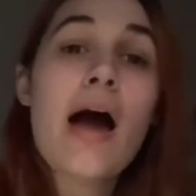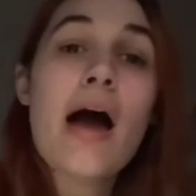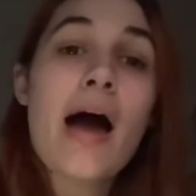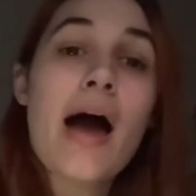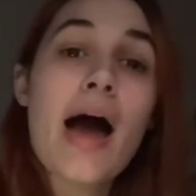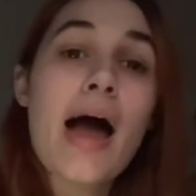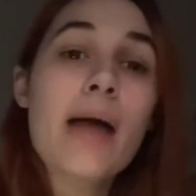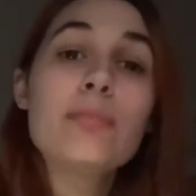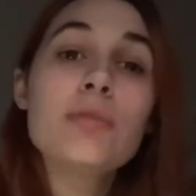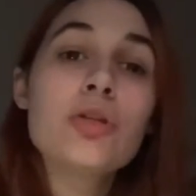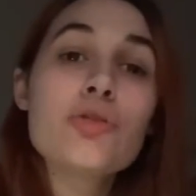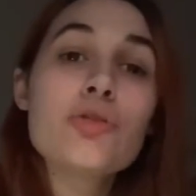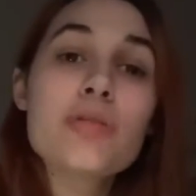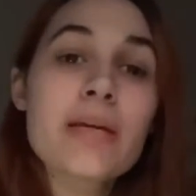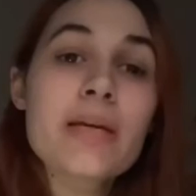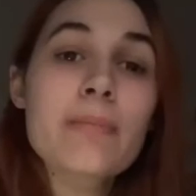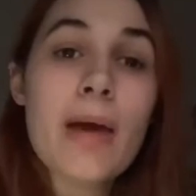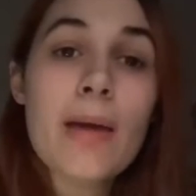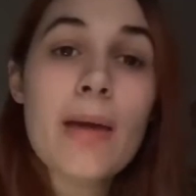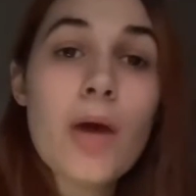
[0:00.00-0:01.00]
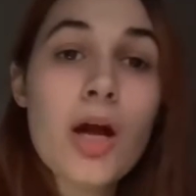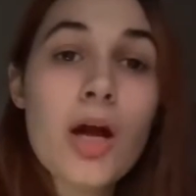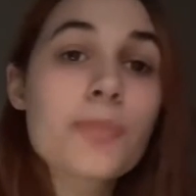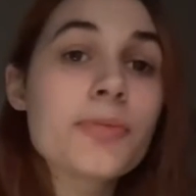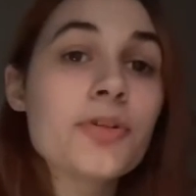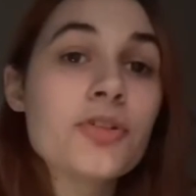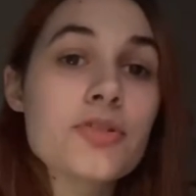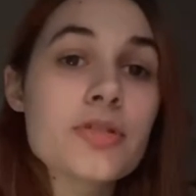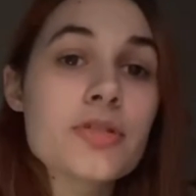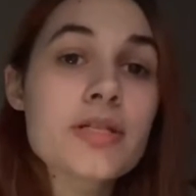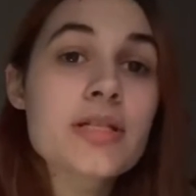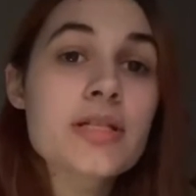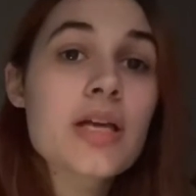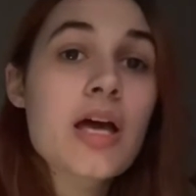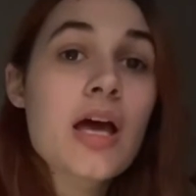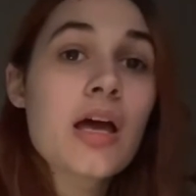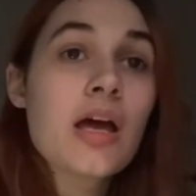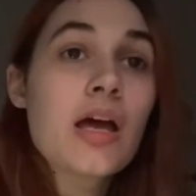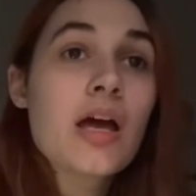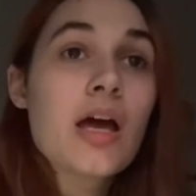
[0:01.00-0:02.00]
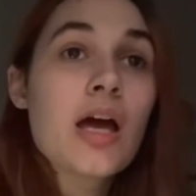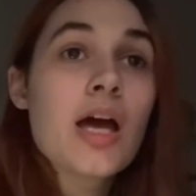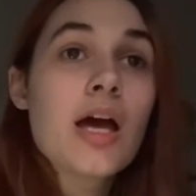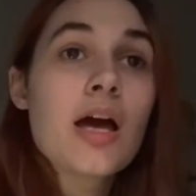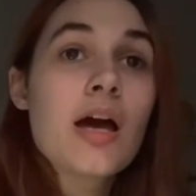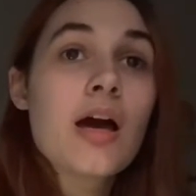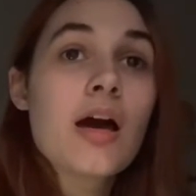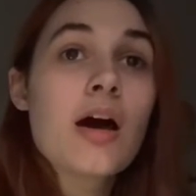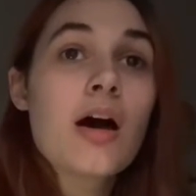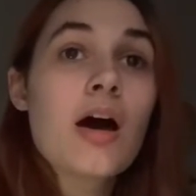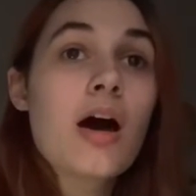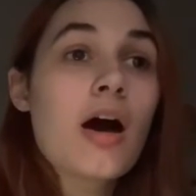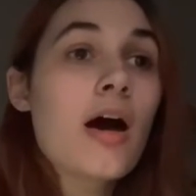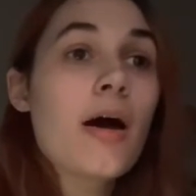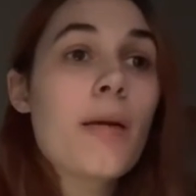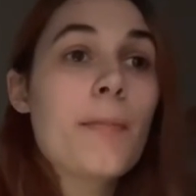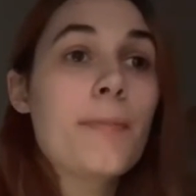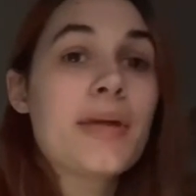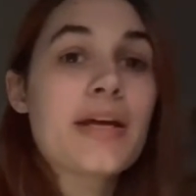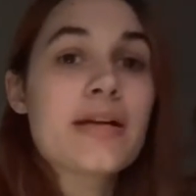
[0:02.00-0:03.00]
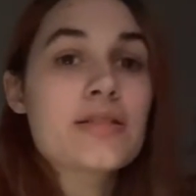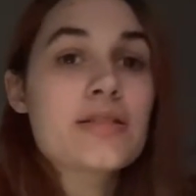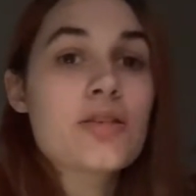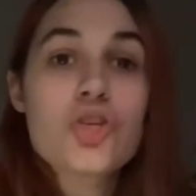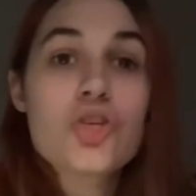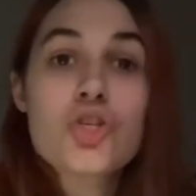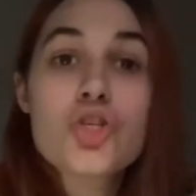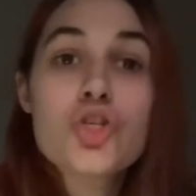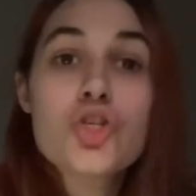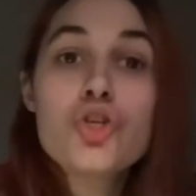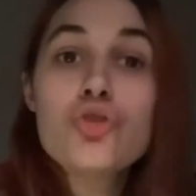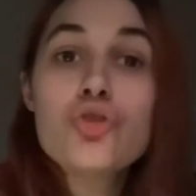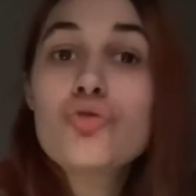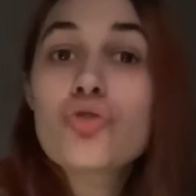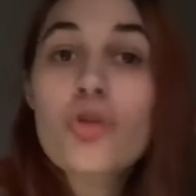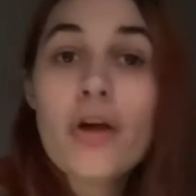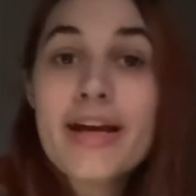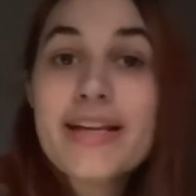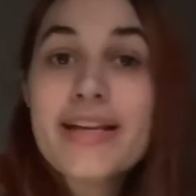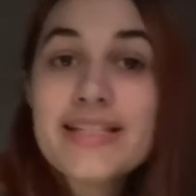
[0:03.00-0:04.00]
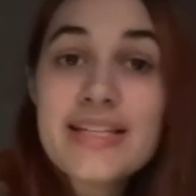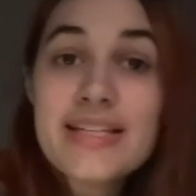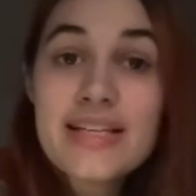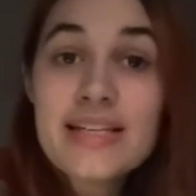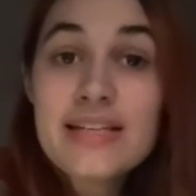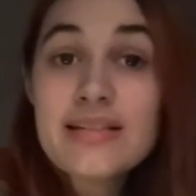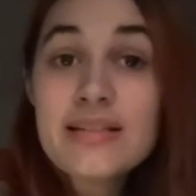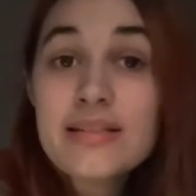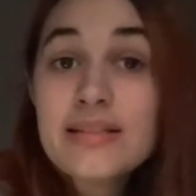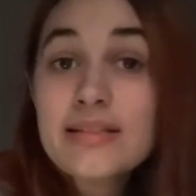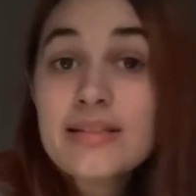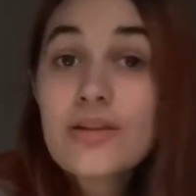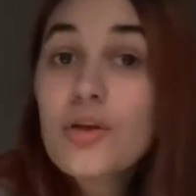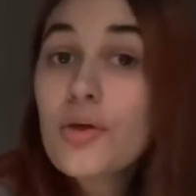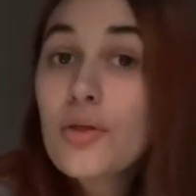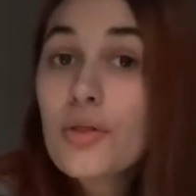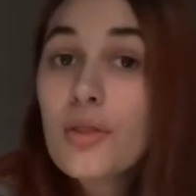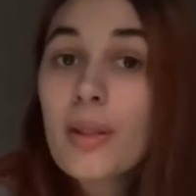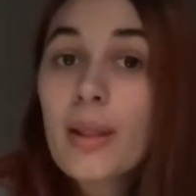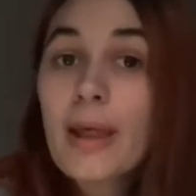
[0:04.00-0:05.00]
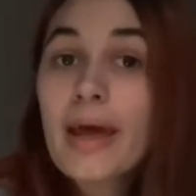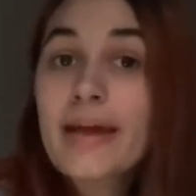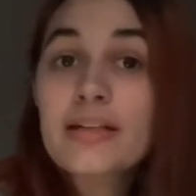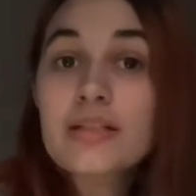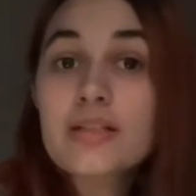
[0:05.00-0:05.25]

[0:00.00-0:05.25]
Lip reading: I'm losing my marbles because of this new crazy, like,